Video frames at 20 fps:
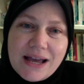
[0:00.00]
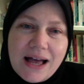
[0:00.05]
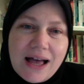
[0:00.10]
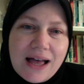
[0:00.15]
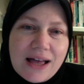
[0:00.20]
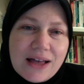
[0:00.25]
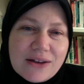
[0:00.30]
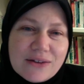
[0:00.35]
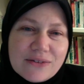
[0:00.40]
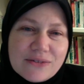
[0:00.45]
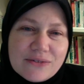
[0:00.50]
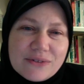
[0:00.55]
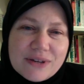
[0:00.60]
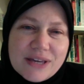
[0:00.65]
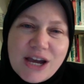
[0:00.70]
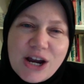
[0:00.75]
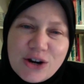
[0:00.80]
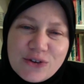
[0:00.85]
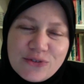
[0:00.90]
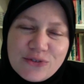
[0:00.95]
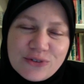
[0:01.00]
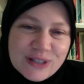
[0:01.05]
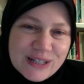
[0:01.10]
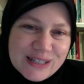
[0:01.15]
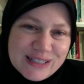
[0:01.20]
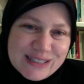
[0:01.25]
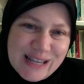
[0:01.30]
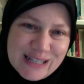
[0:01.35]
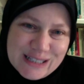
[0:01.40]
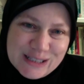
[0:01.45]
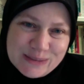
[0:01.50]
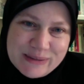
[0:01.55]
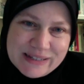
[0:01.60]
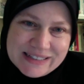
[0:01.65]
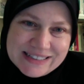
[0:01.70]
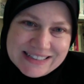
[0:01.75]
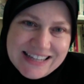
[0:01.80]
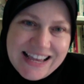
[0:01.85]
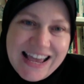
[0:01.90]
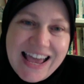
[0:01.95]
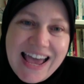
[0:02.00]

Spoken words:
of careful assessment,